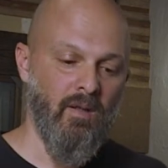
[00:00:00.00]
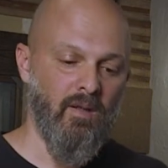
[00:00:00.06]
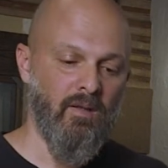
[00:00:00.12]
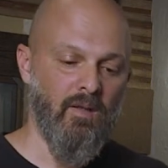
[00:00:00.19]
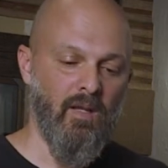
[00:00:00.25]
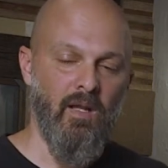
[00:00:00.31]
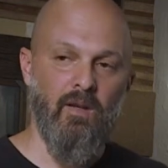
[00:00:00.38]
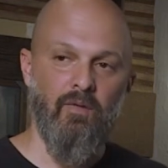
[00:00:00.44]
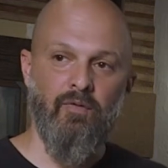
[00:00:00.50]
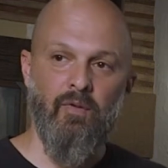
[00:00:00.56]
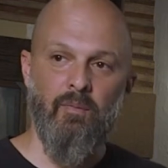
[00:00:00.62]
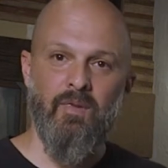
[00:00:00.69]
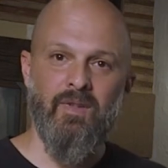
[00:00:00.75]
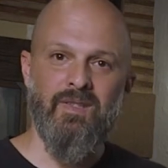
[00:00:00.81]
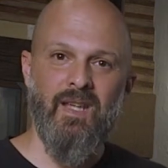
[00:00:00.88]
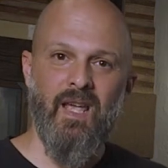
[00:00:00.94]
Then
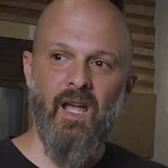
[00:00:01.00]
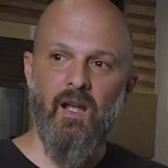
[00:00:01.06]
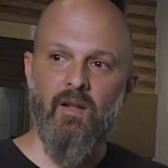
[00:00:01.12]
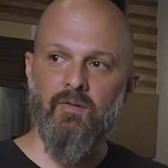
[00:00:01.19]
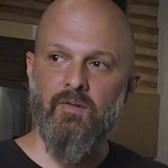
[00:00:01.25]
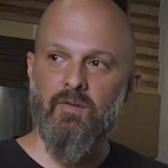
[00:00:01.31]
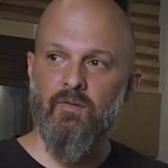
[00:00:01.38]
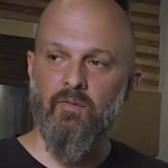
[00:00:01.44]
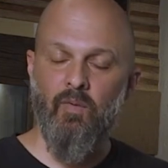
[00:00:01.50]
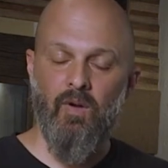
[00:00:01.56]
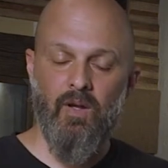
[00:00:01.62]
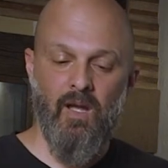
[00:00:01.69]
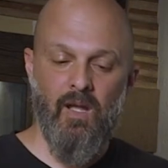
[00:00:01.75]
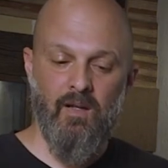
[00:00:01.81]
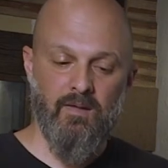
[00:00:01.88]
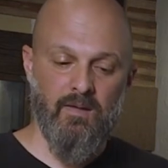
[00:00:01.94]
from the sounds, what
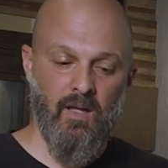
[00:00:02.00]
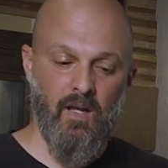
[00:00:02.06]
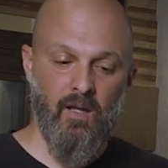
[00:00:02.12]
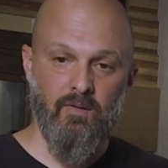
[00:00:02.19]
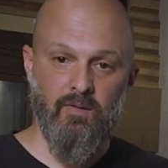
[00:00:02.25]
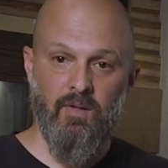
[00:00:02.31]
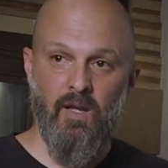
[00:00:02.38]
kind of sounds?